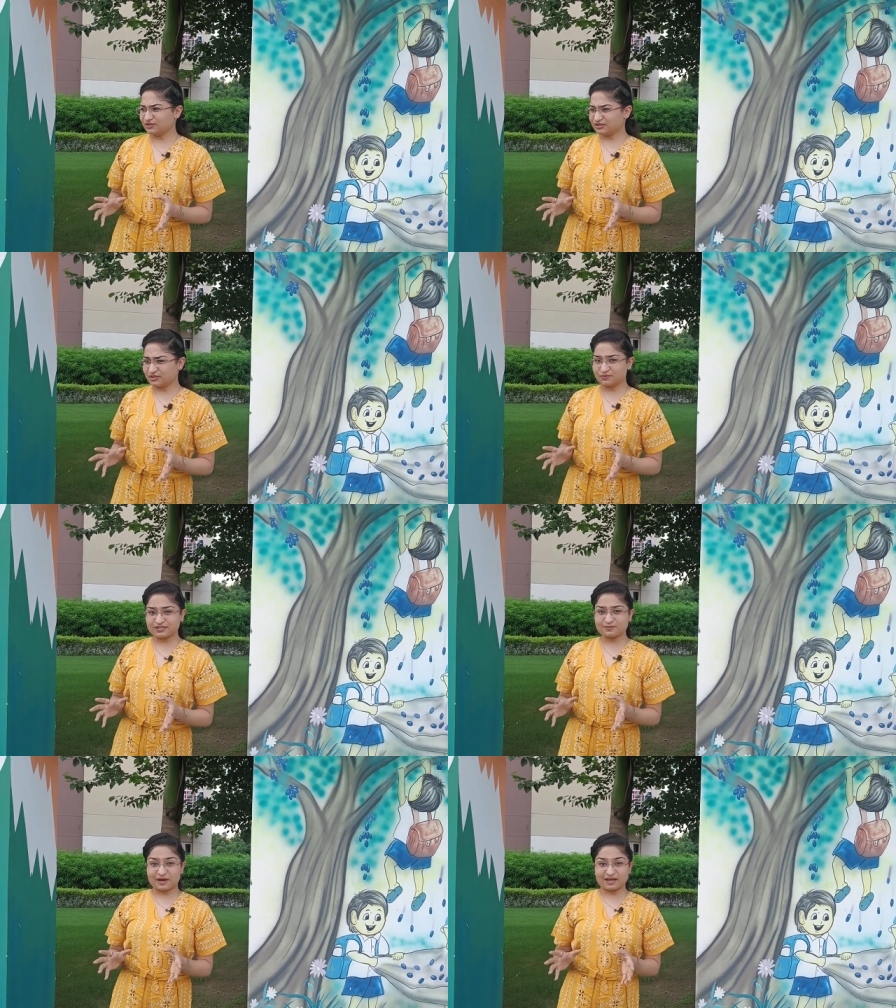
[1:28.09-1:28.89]
looked
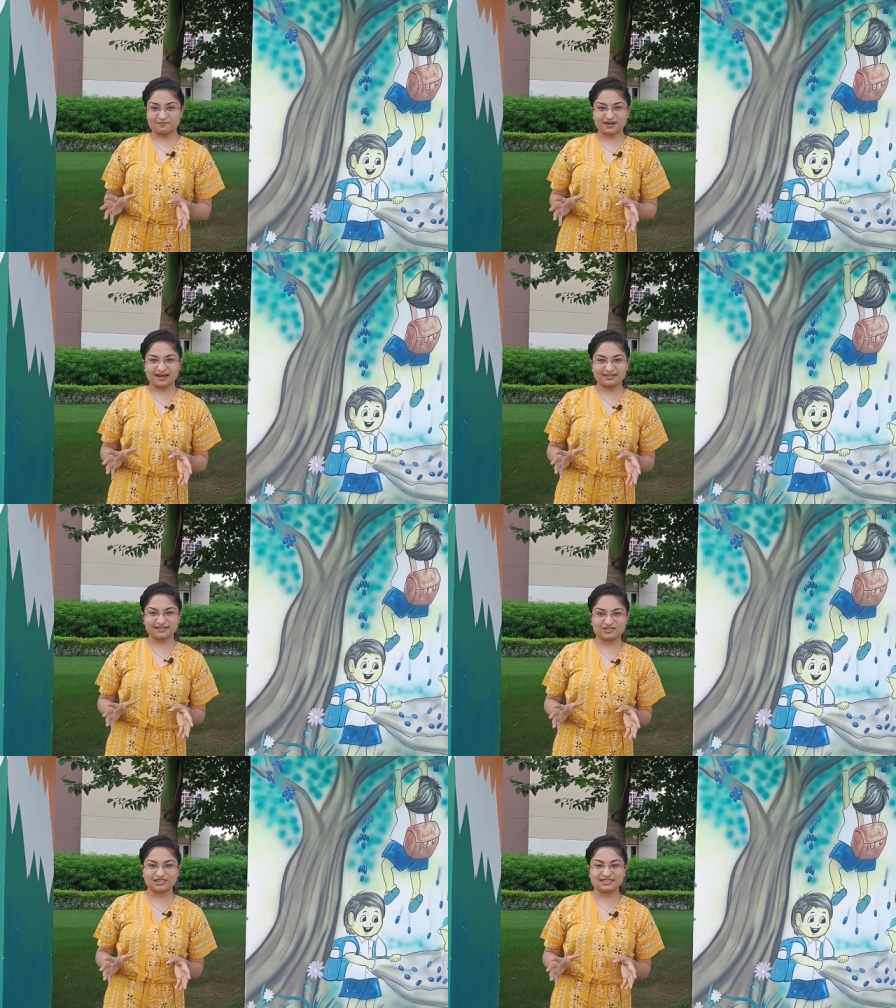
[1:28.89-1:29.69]
towards Mahatma
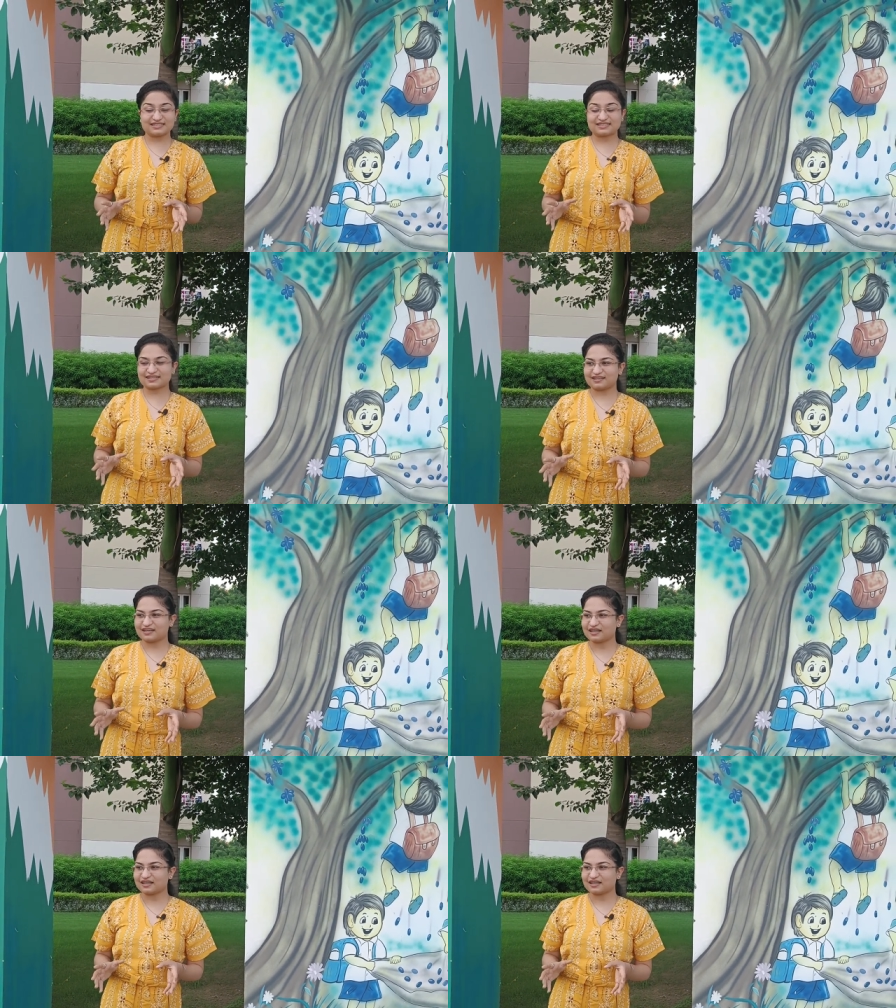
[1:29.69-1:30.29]
Gandhiji and said,